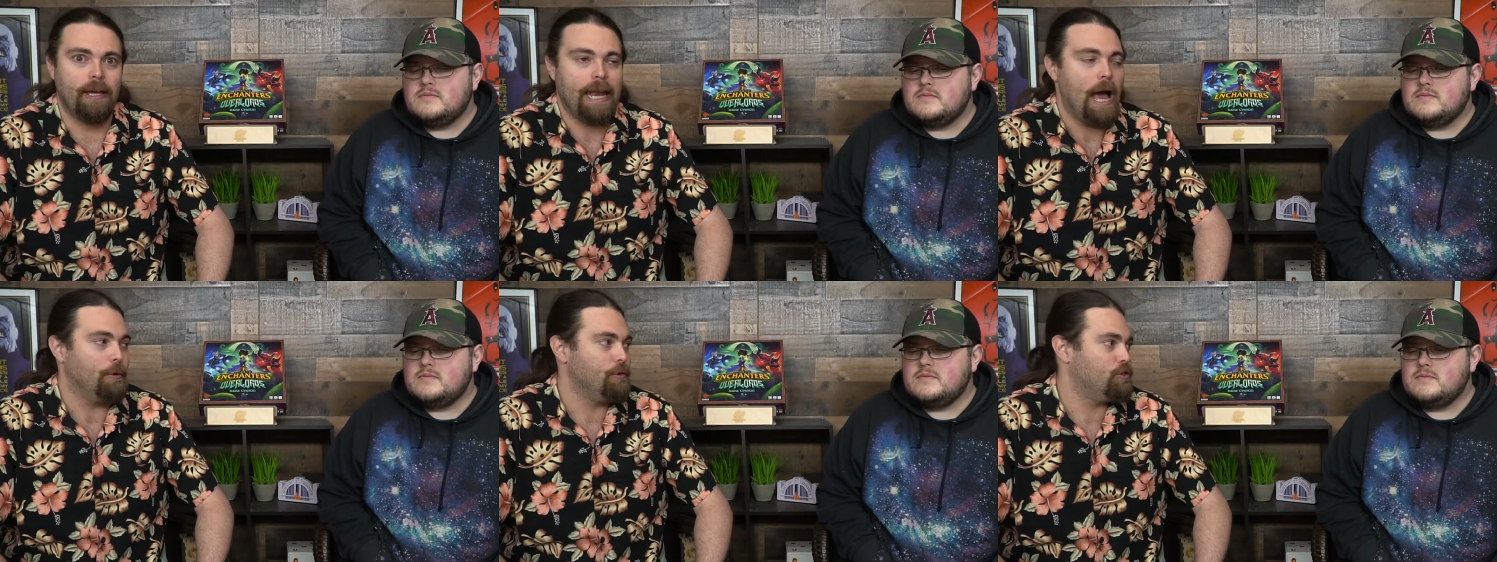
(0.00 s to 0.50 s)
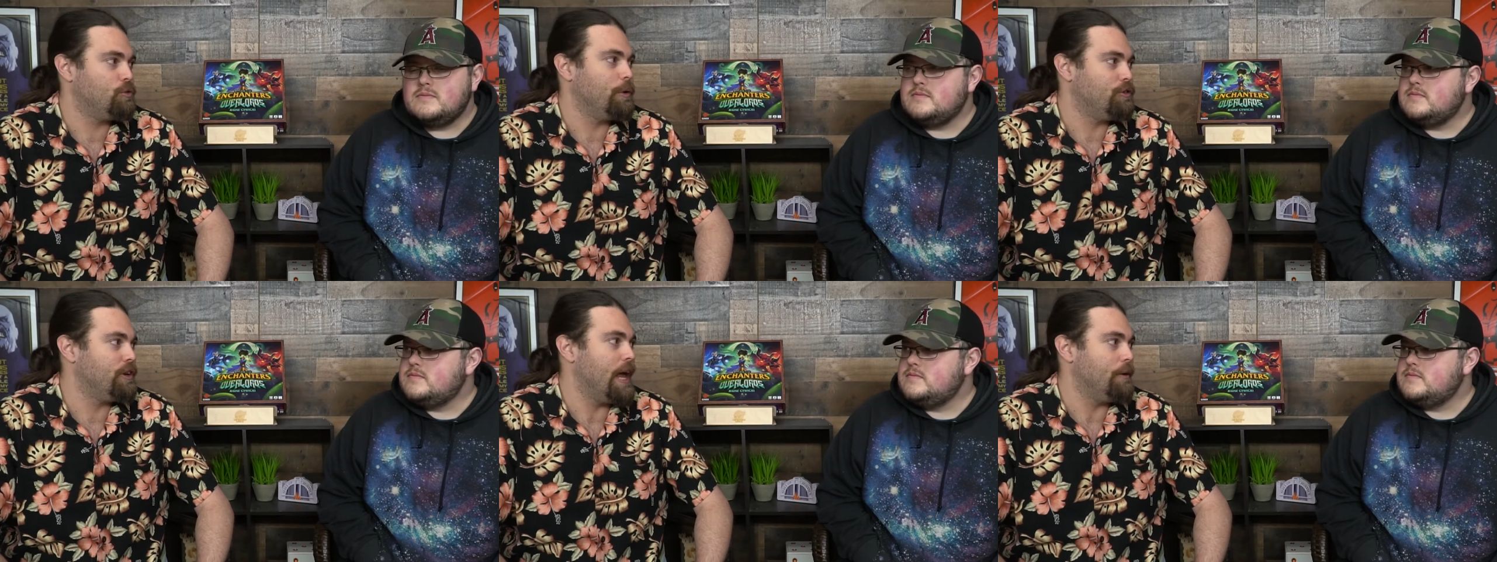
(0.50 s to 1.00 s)
Speaker 1: it out, switch
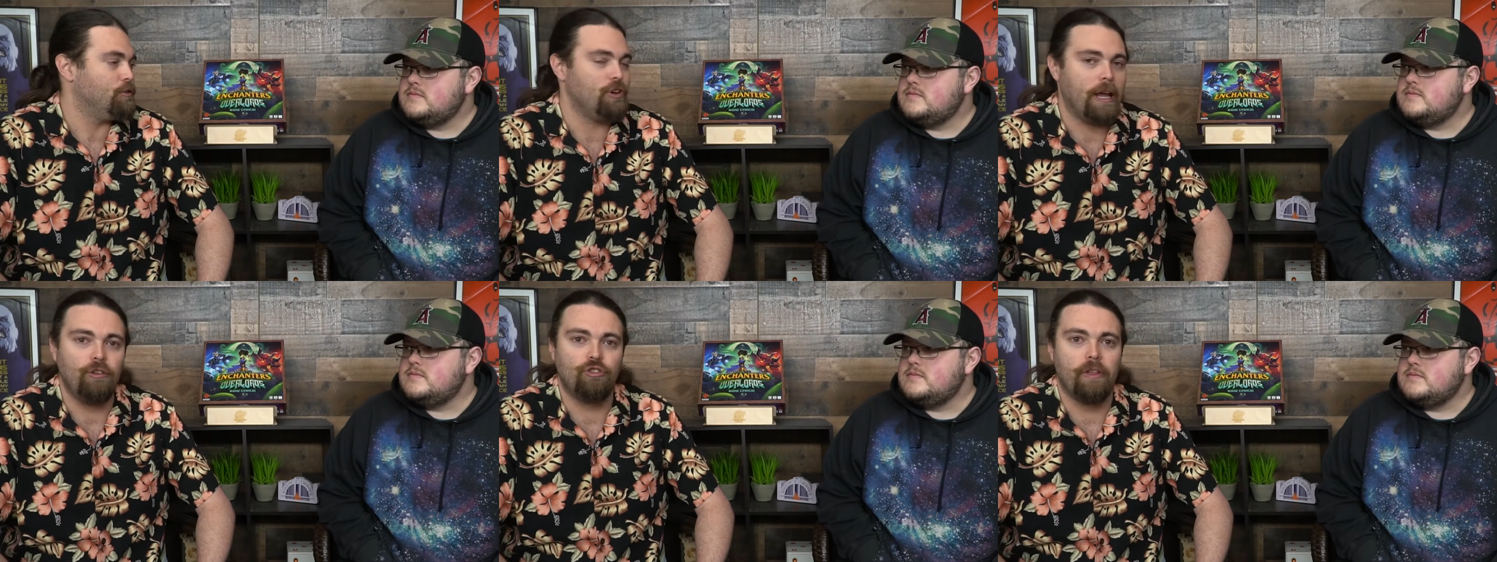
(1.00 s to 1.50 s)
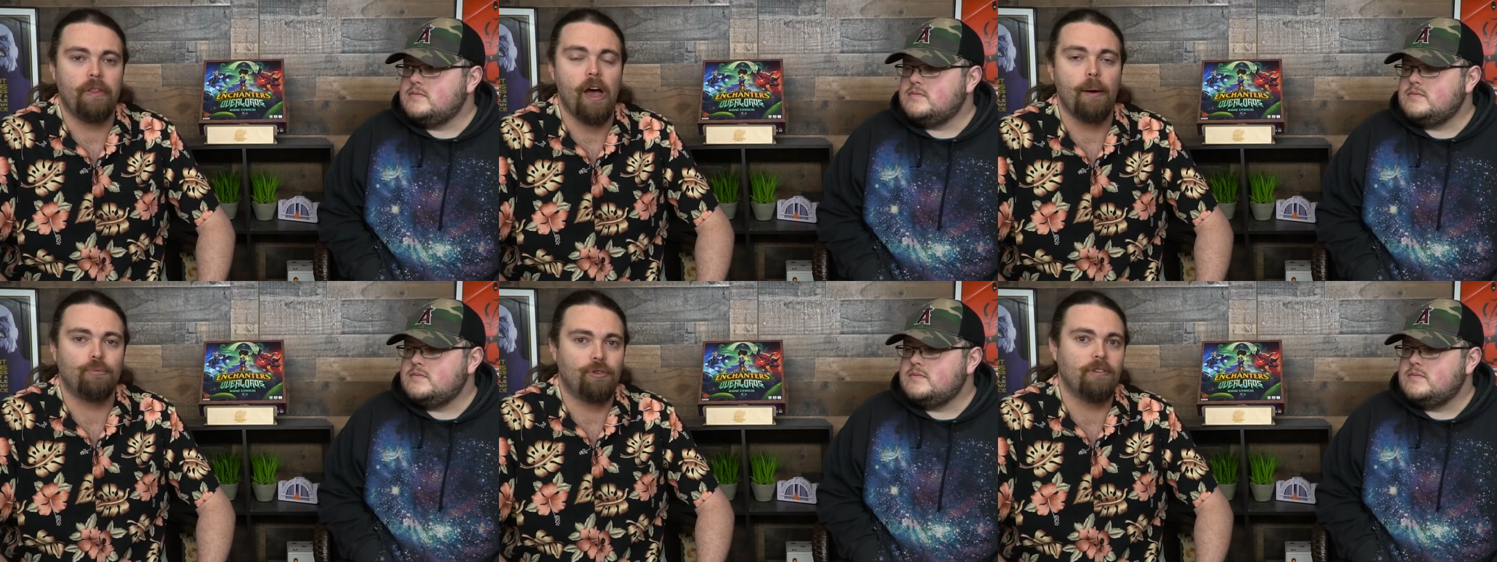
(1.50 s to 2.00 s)
it out, change out the
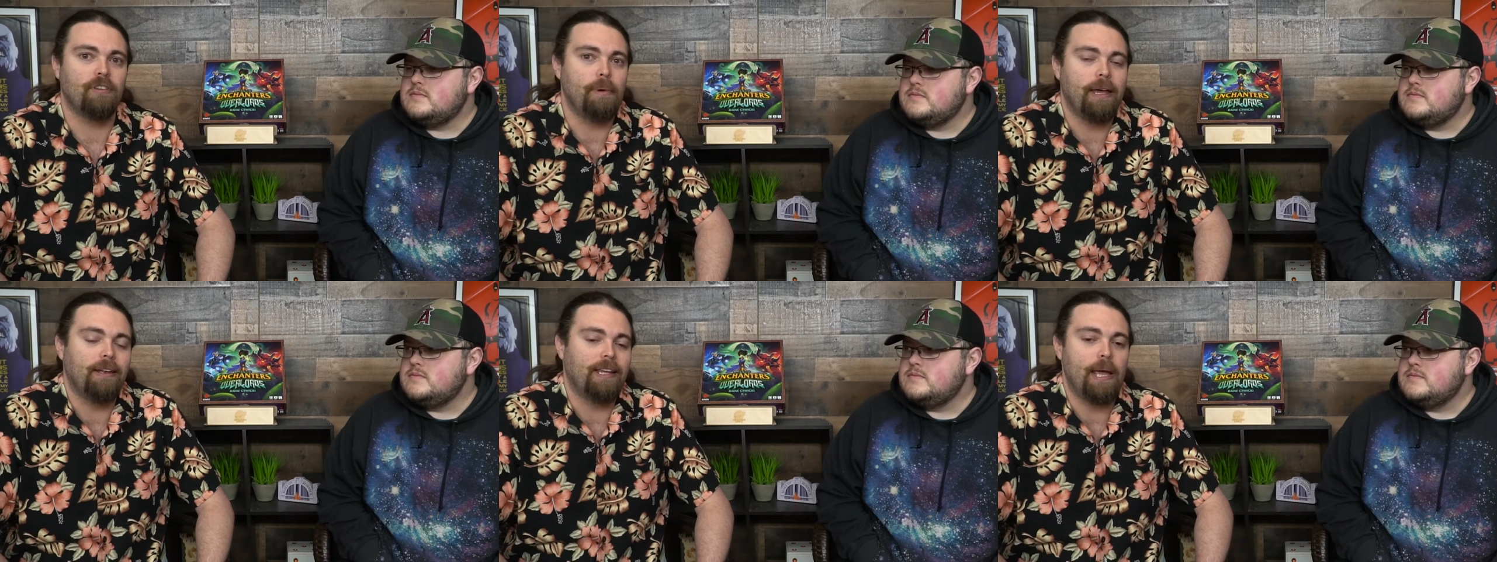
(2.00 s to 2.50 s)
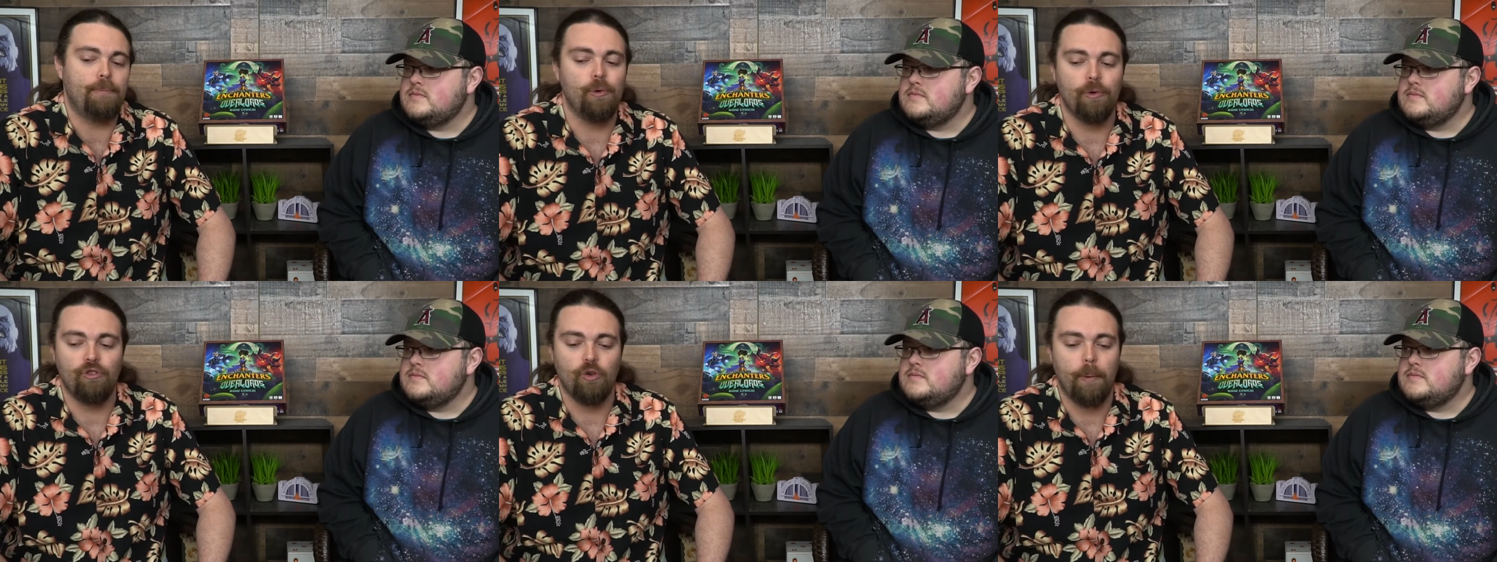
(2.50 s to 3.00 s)
options, make it a game you
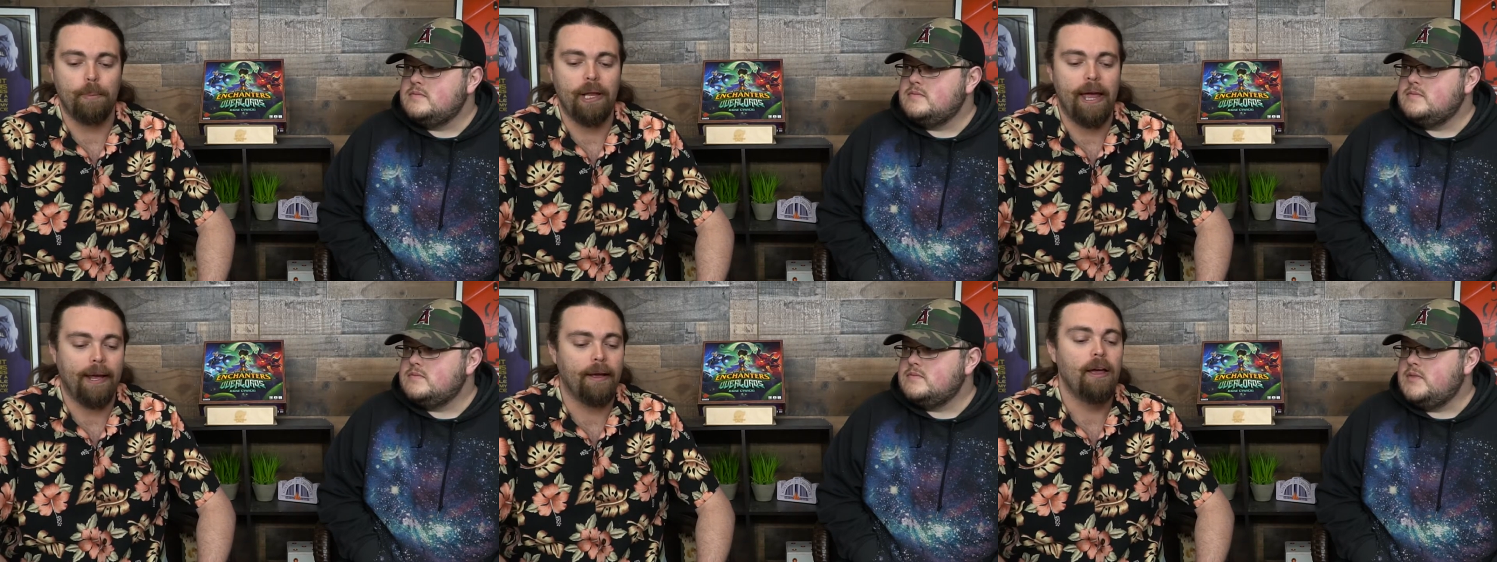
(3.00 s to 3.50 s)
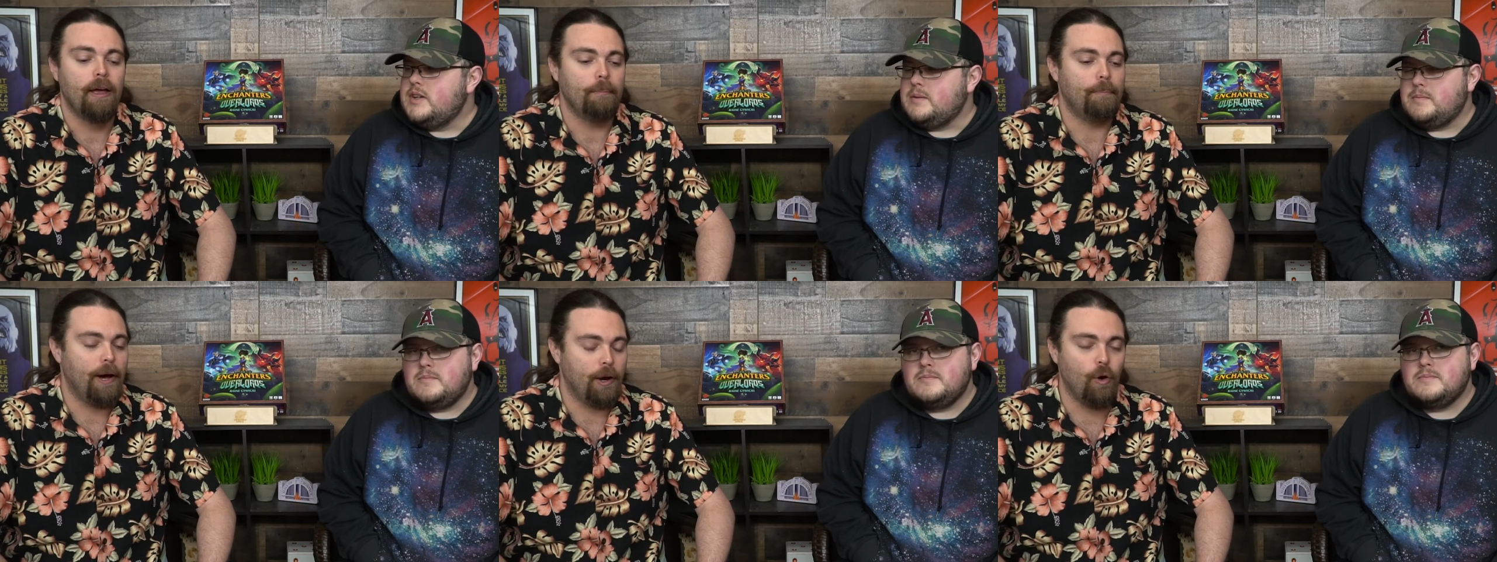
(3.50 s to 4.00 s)
enjoy playing. Yeah.
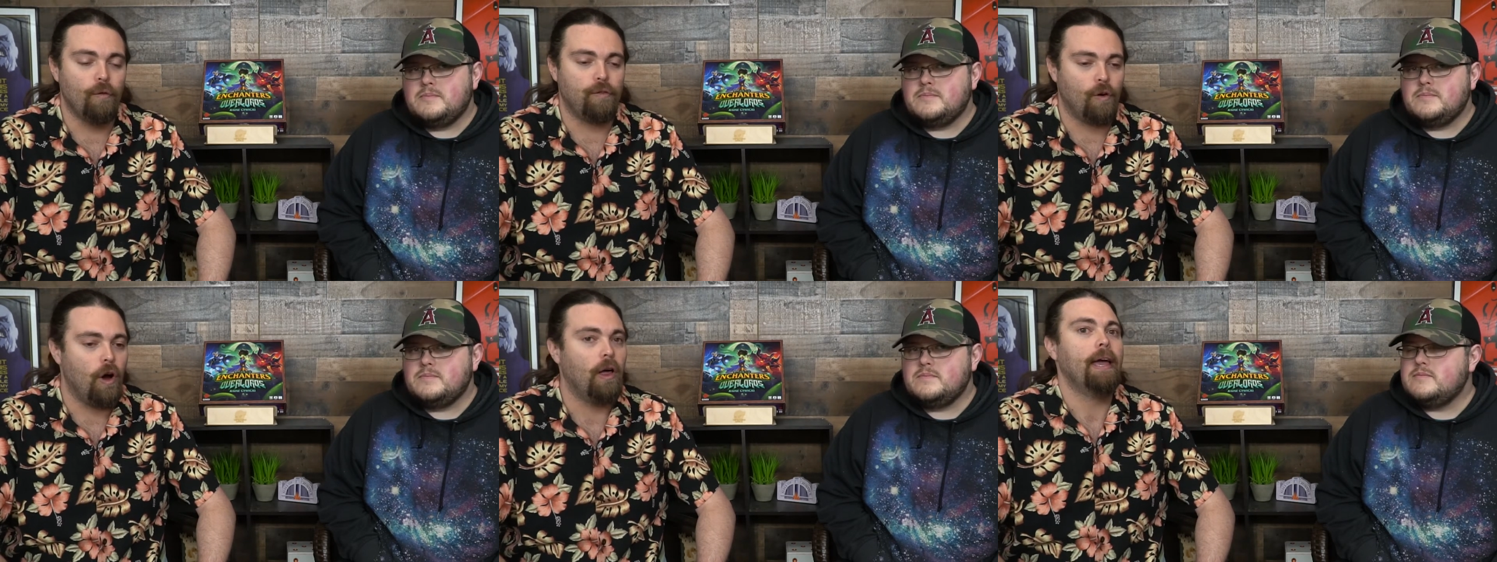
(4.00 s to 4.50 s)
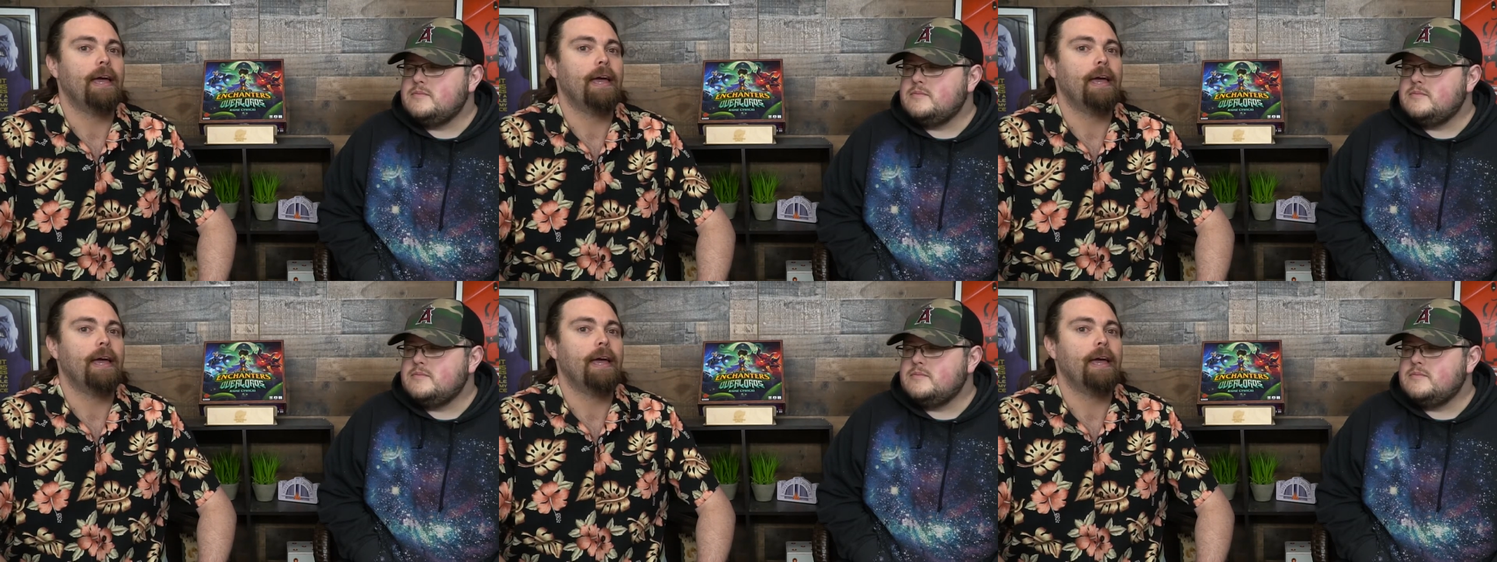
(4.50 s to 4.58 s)
But overall,